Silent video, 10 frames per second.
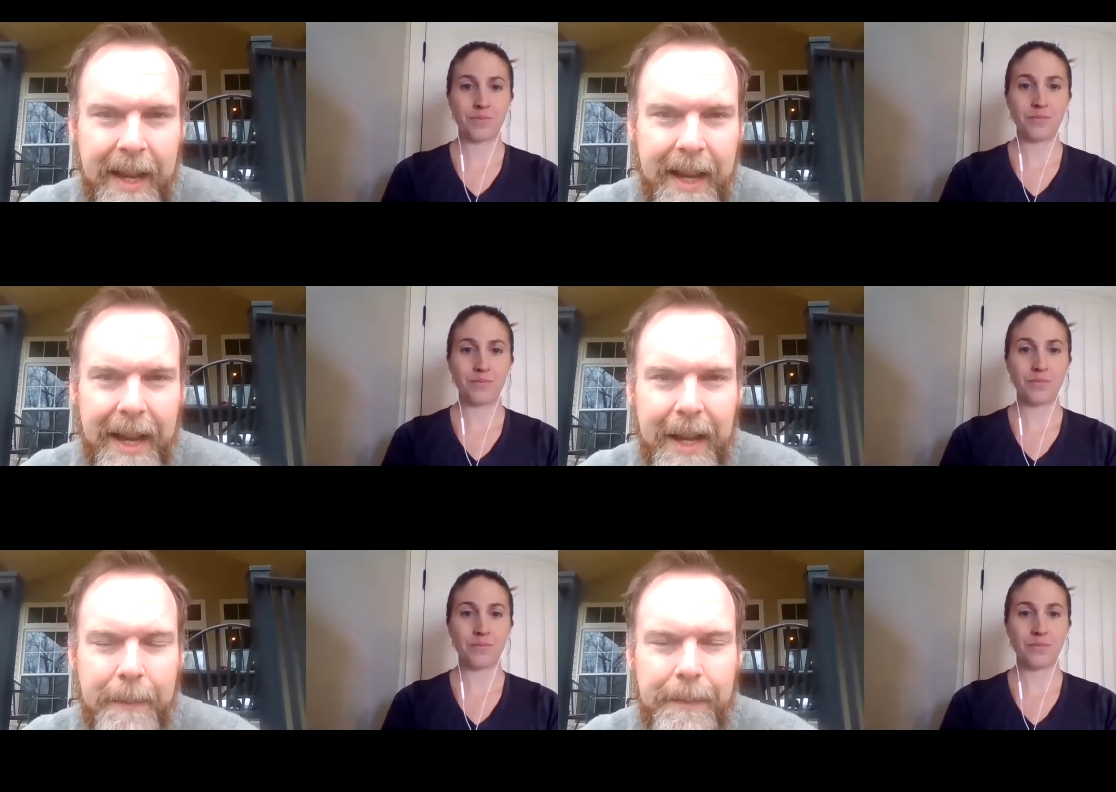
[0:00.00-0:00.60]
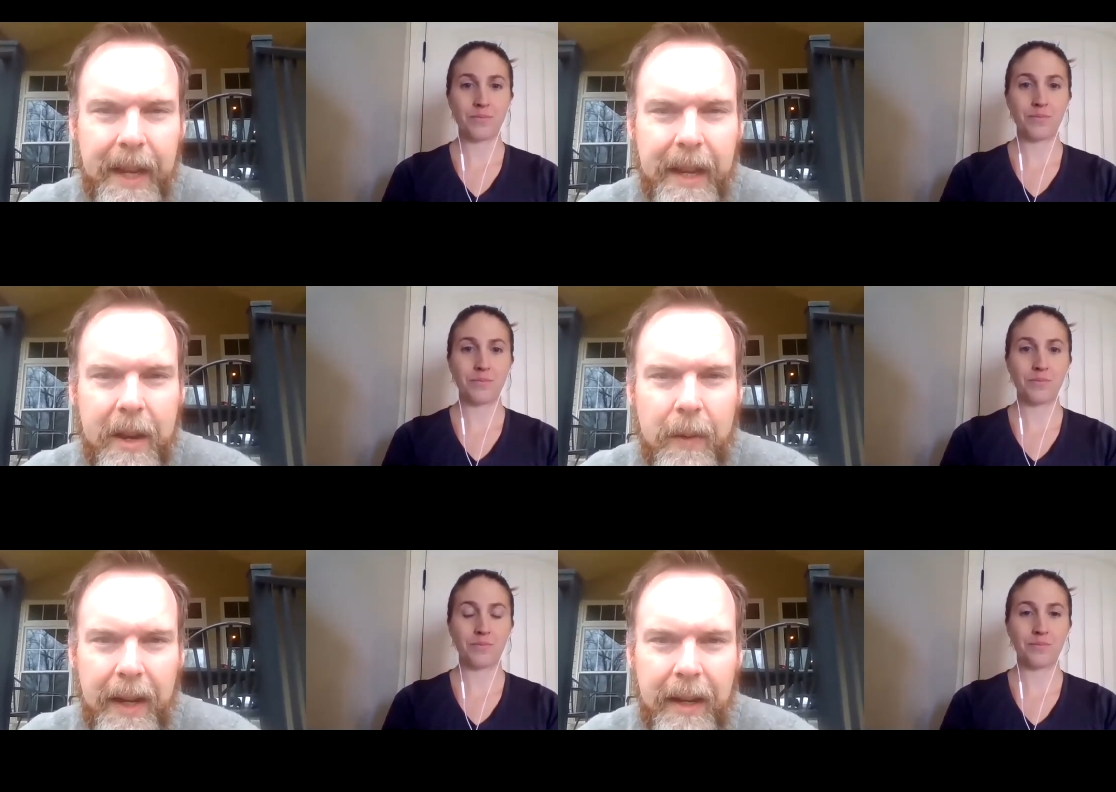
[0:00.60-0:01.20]
Speaker 1: Um, you know,
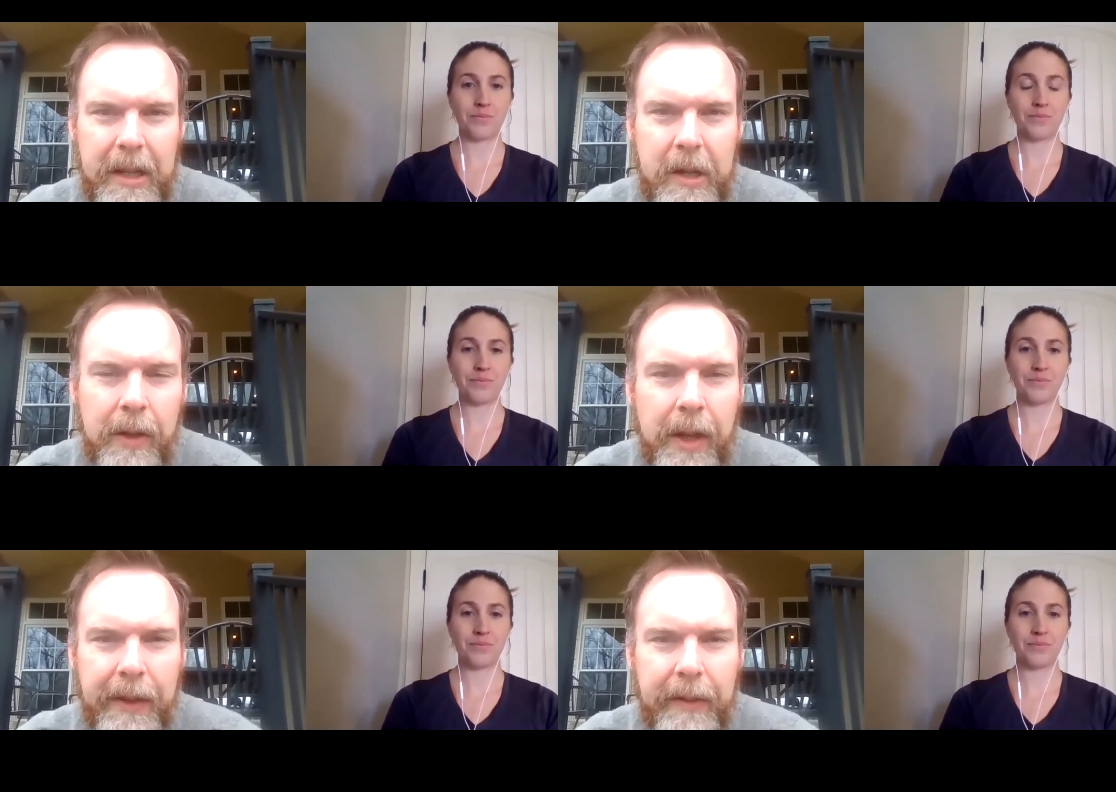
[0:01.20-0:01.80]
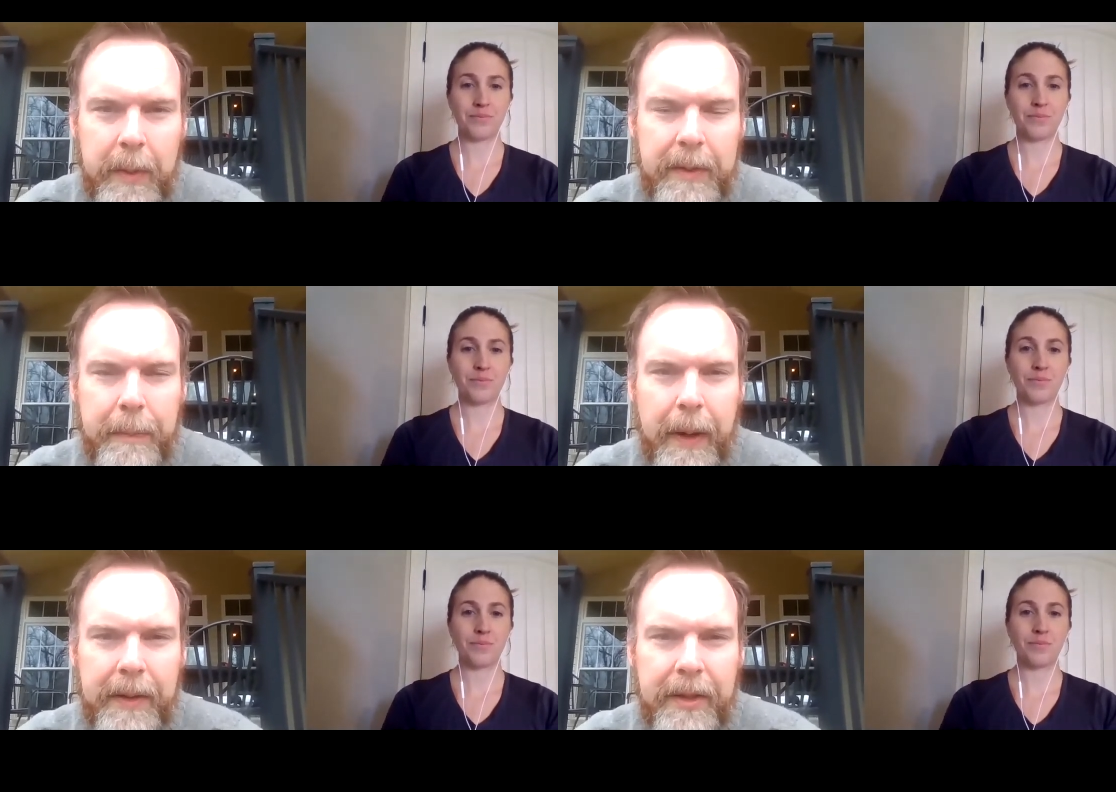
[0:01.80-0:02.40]
and you can look at this from a
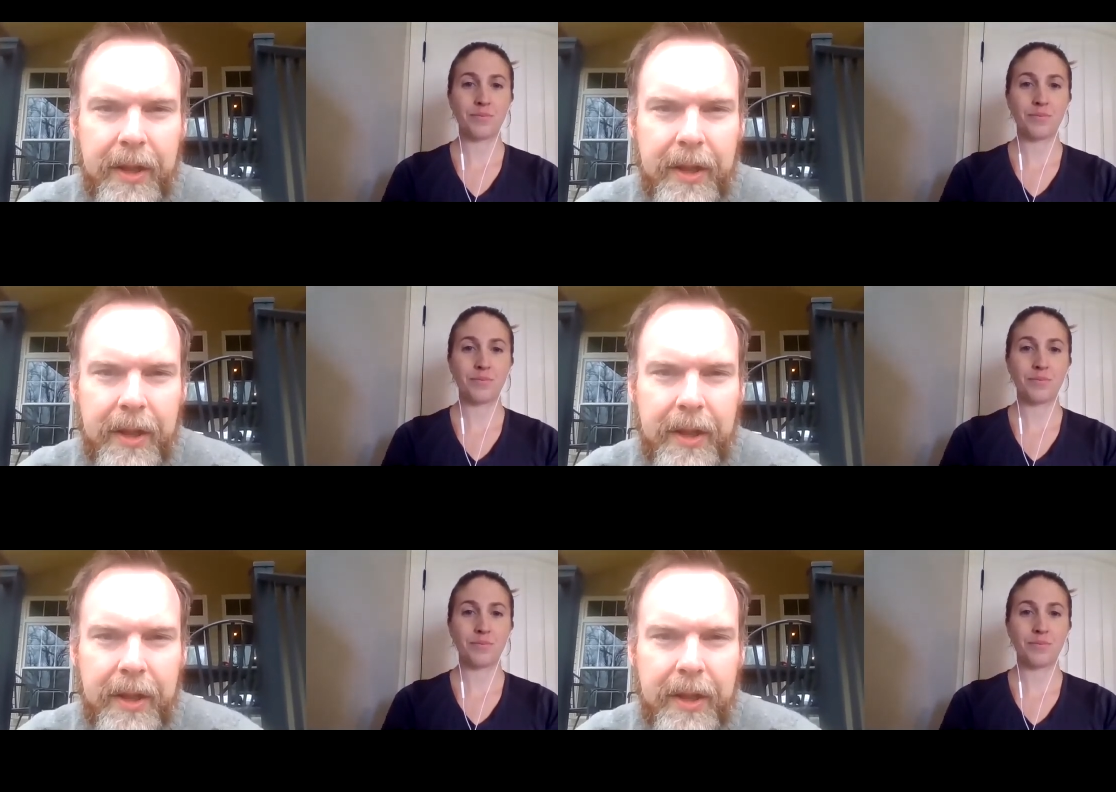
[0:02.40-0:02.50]
bunch